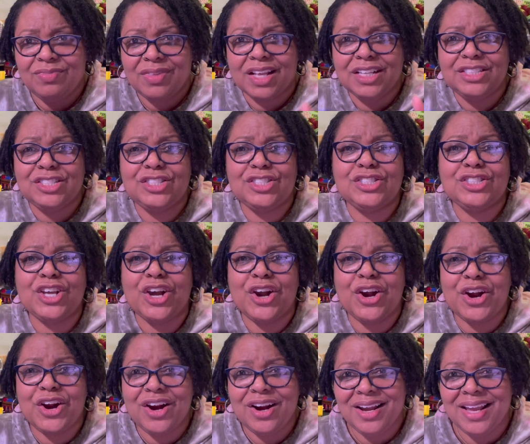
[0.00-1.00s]

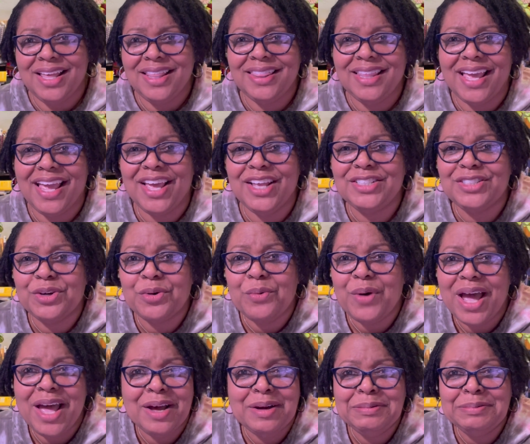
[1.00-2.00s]
stir in the
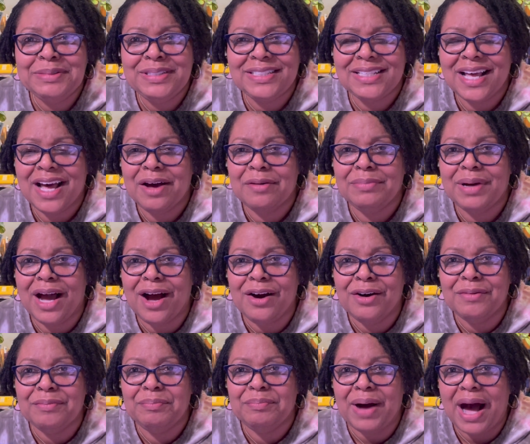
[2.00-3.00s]
interwebs
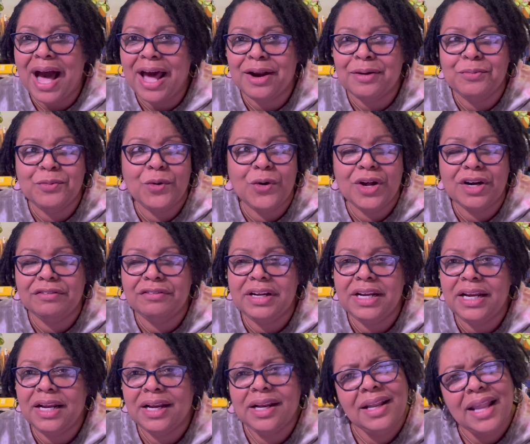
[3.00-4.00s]
about bottom
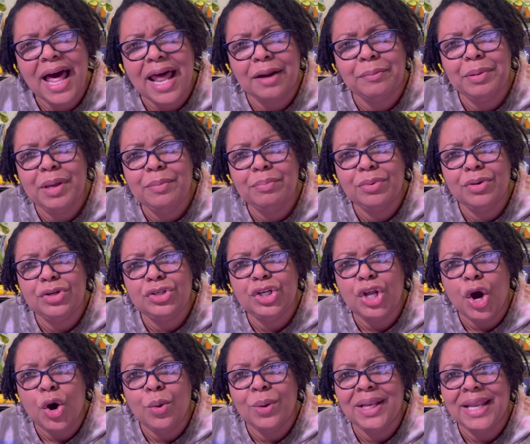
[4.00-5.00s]
watering, and a lot of people
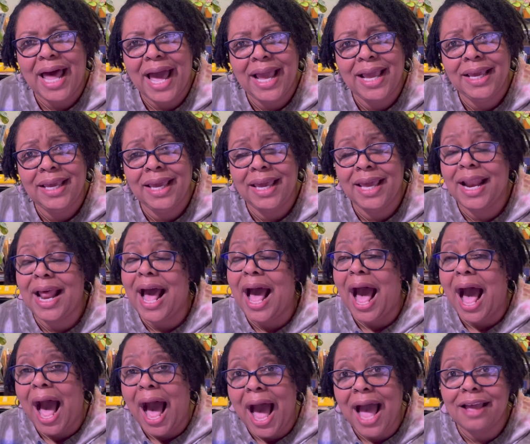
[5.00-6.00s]
don't like it.
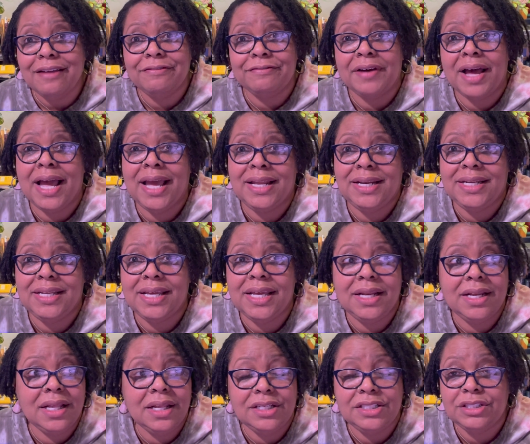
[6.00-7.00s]
I find
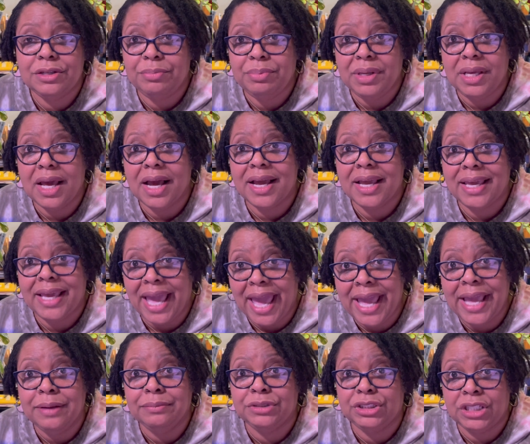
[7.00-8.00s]
it to be a
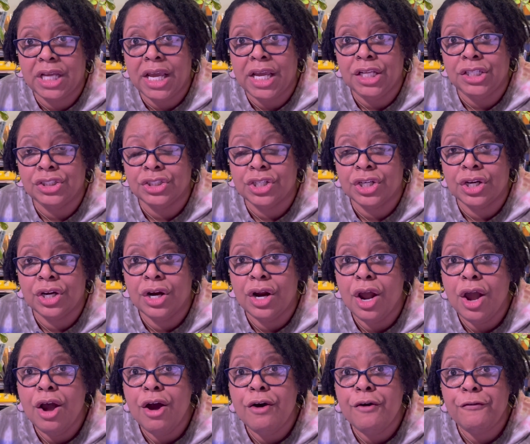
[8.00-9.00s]
game changer
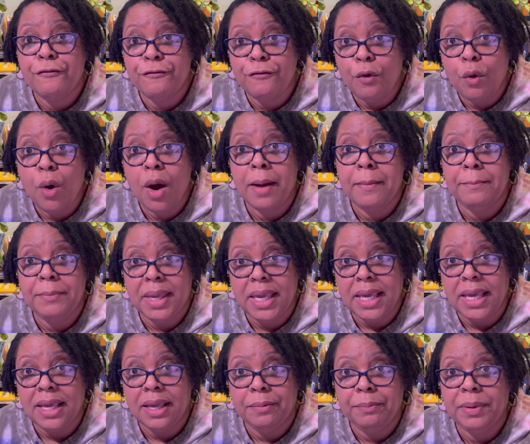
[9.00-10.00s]
for
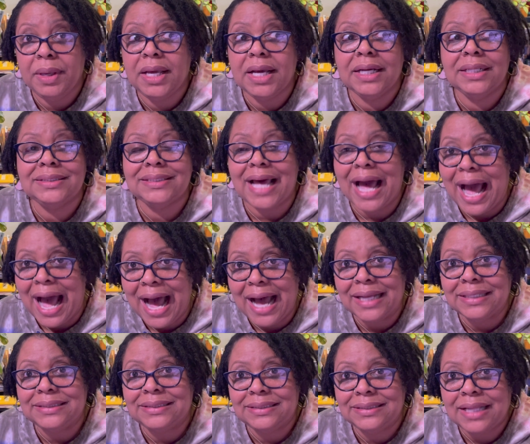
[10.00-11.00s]
me because I
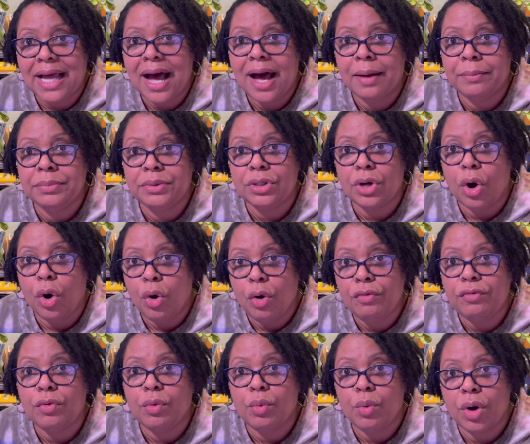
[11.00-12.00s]
stopped
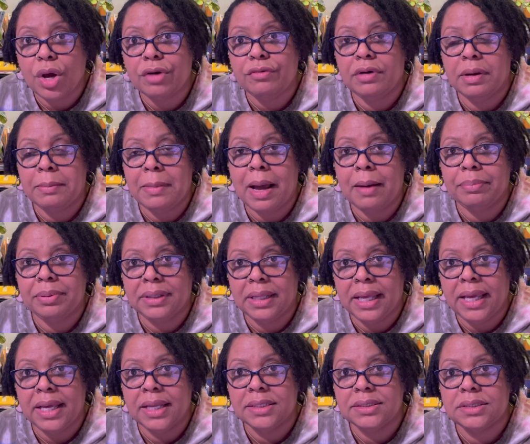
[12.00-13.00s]
overwatering my
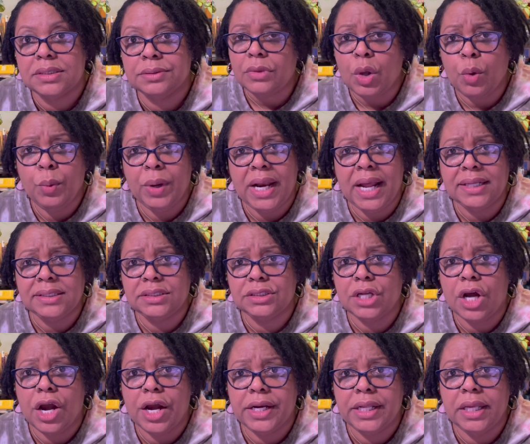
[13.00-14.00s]
plants when I
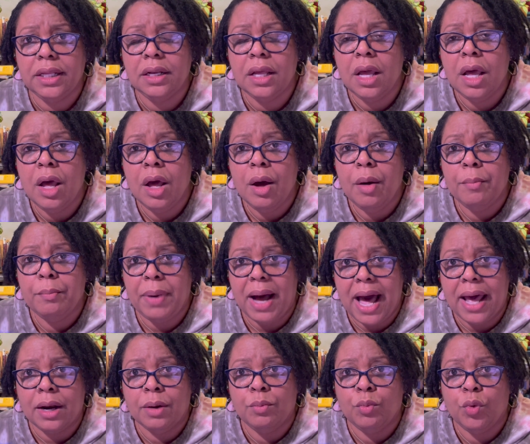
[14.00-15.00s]
started
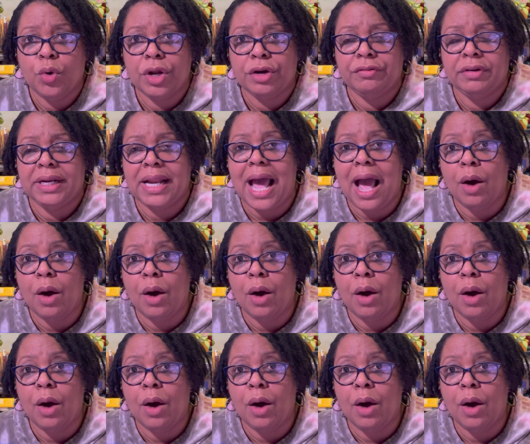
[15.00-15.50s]
bottom watering. I